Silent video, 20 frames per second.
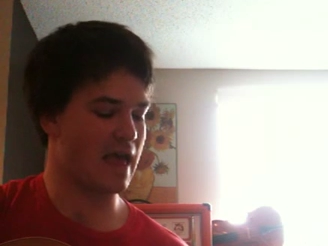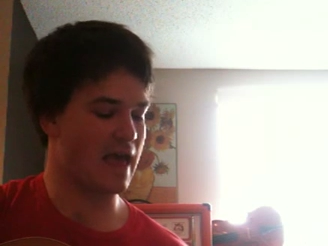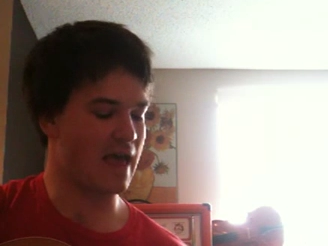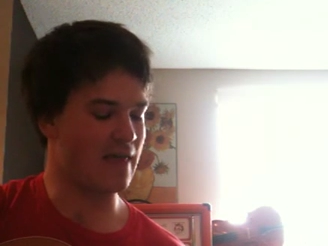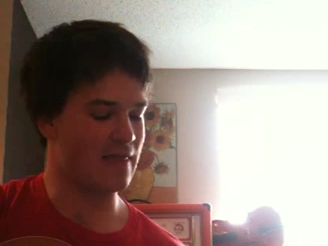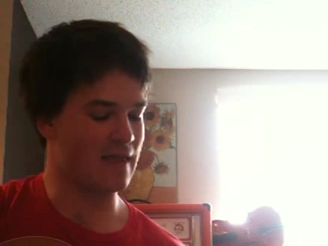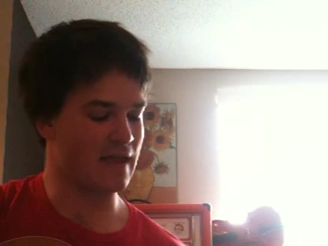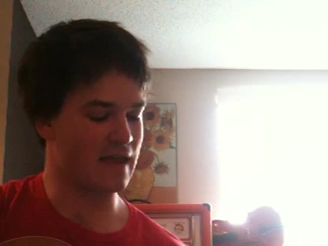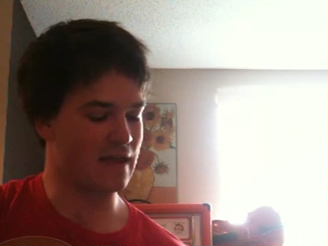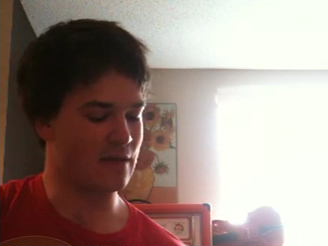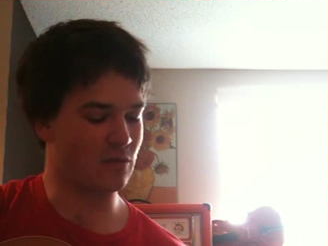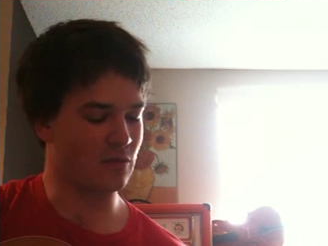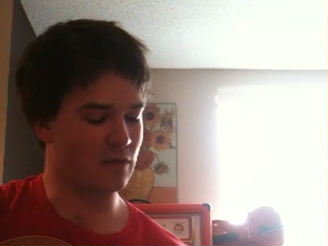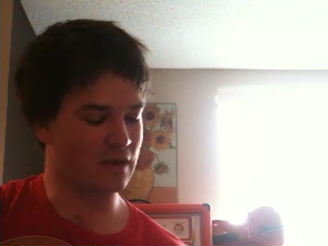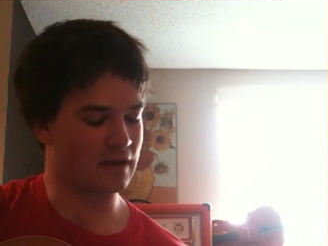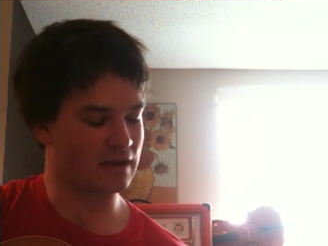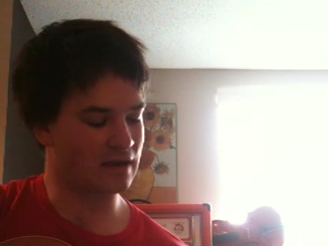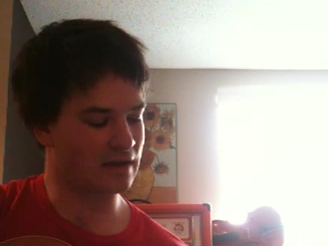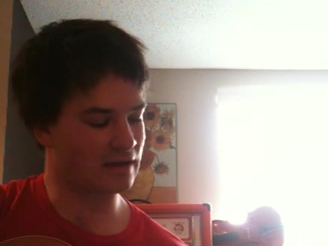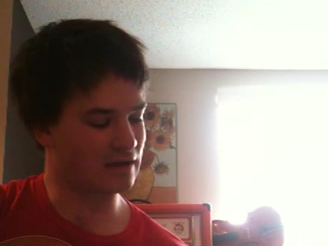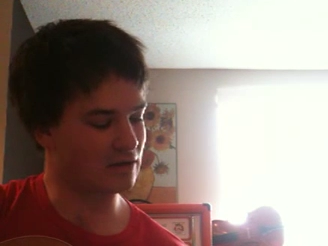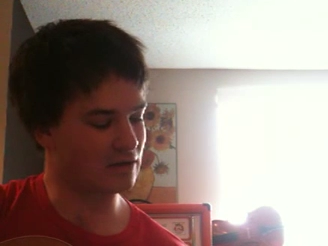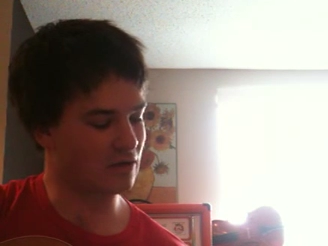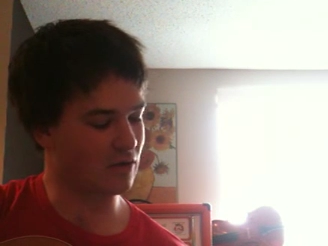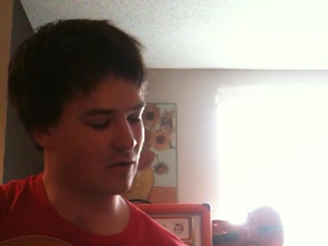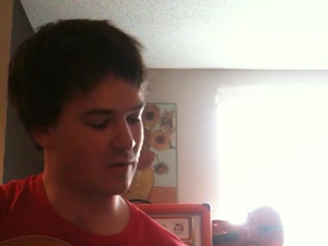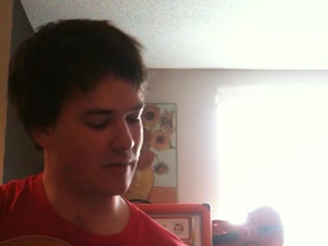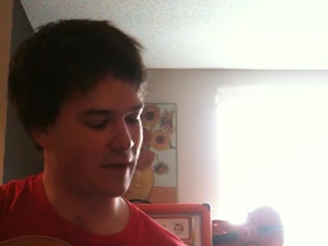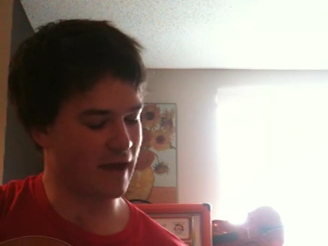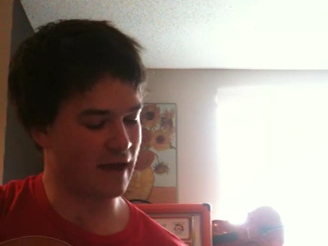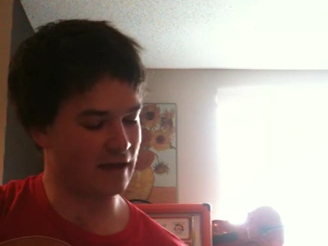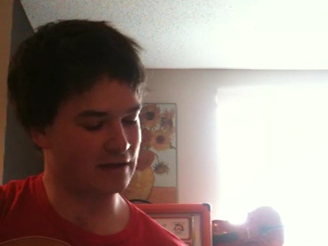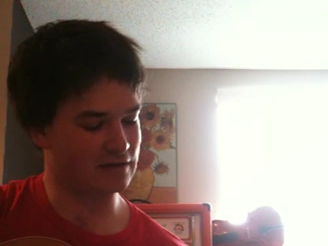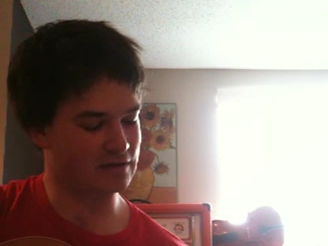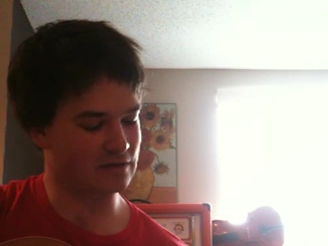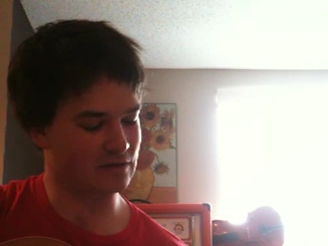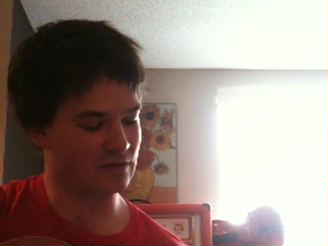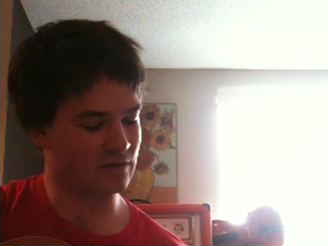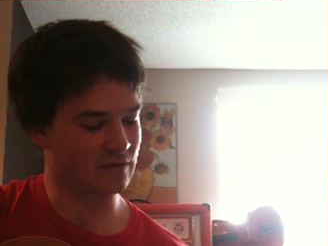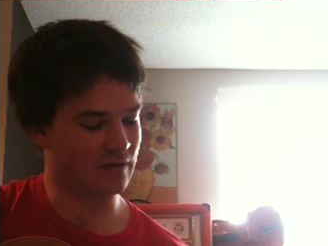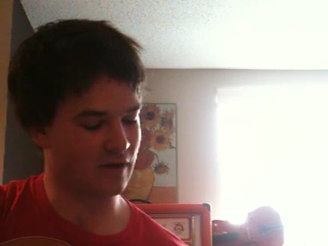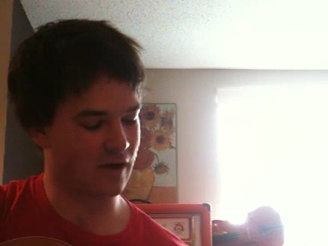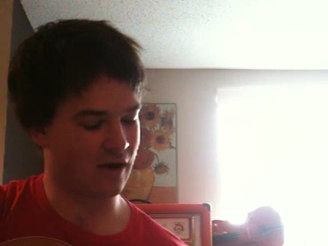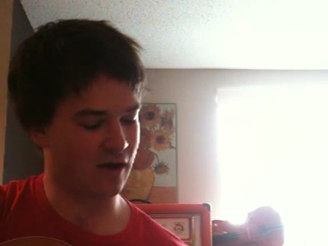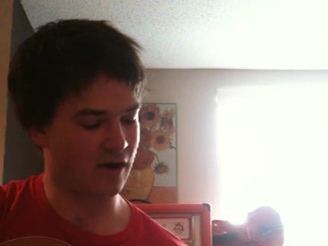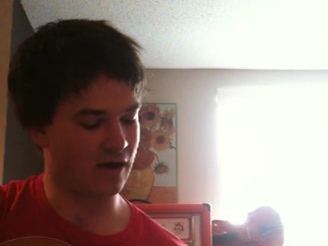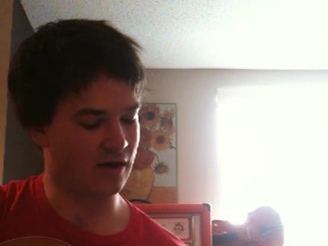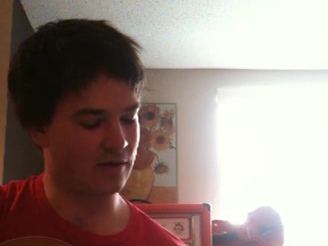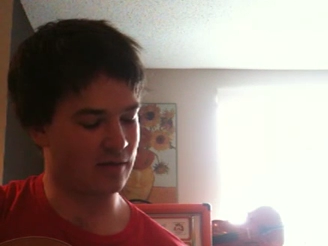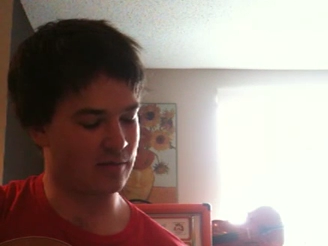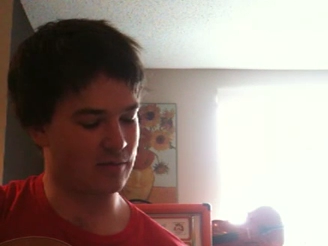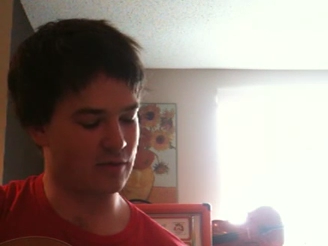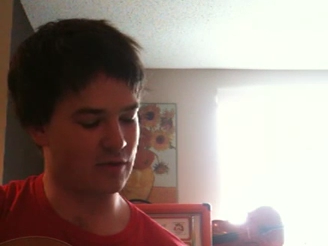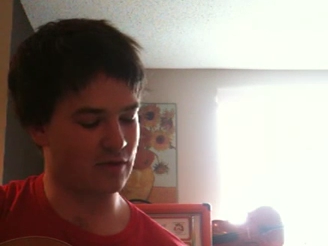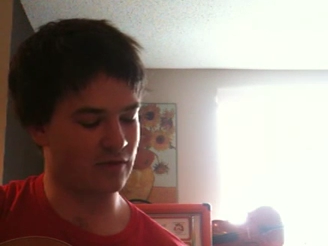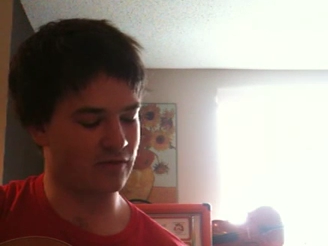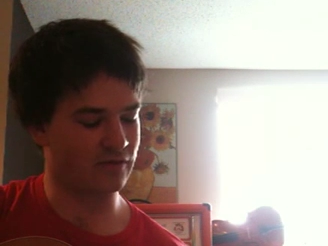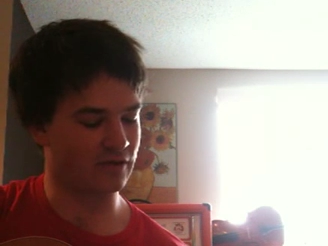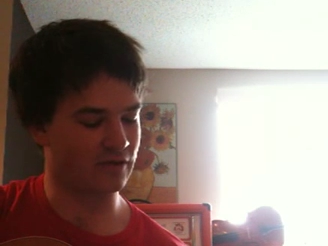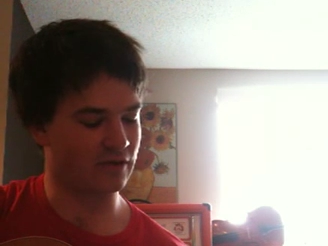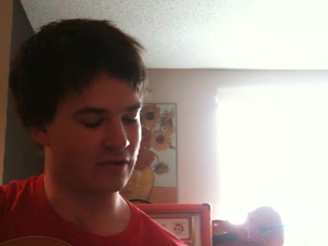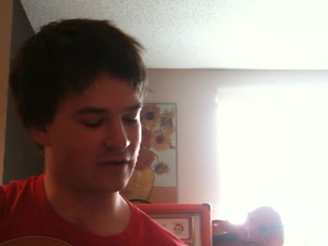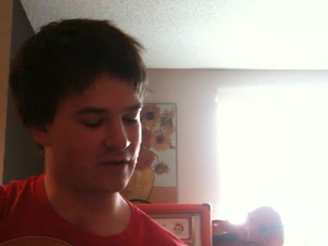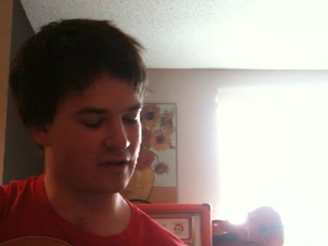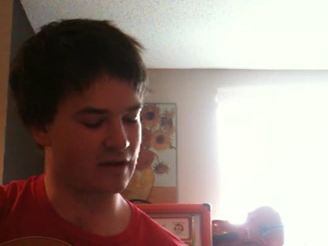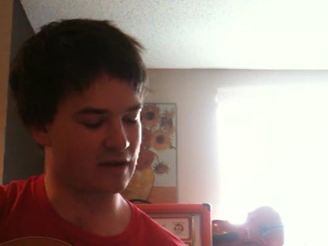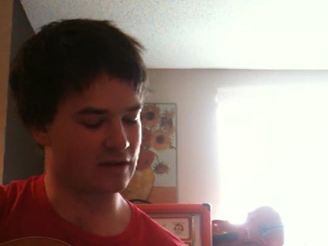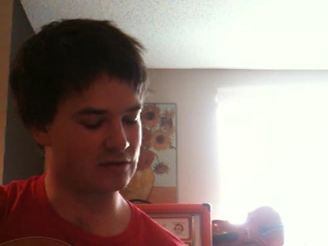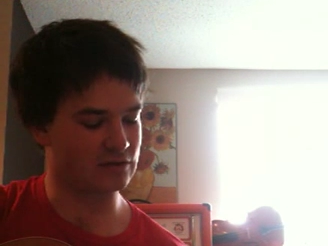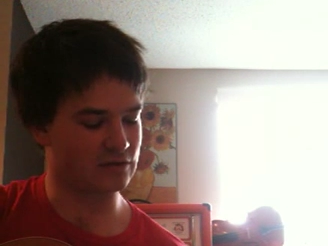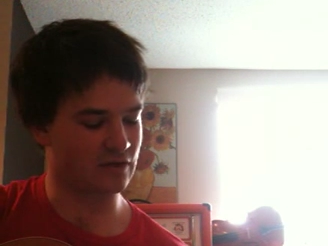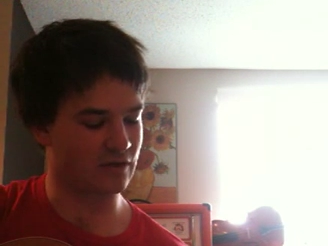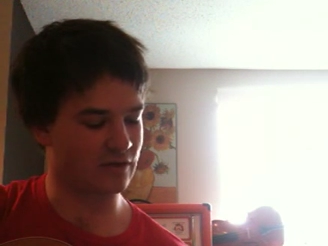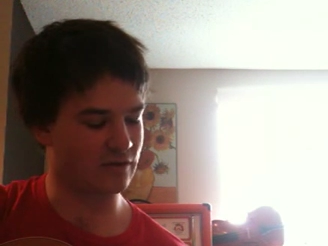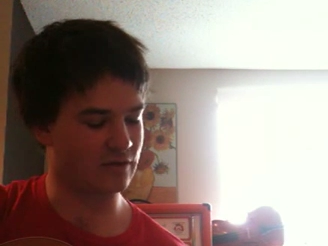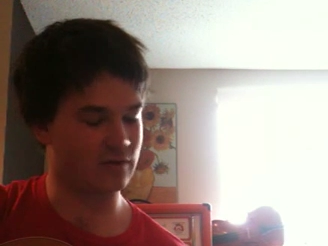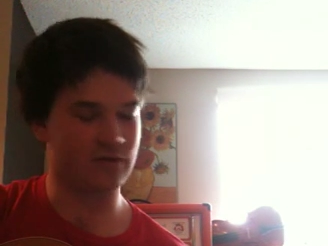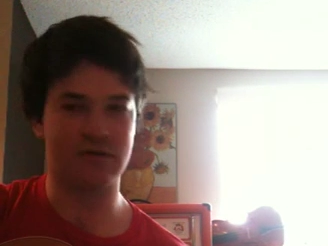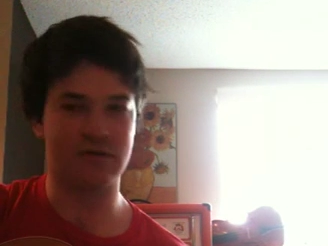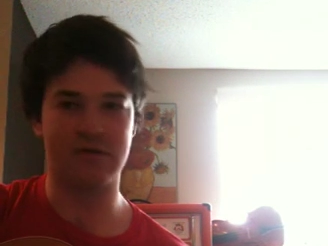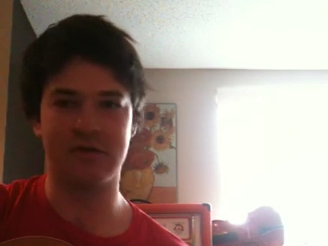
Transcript: and then we can go back to our beautiful intro.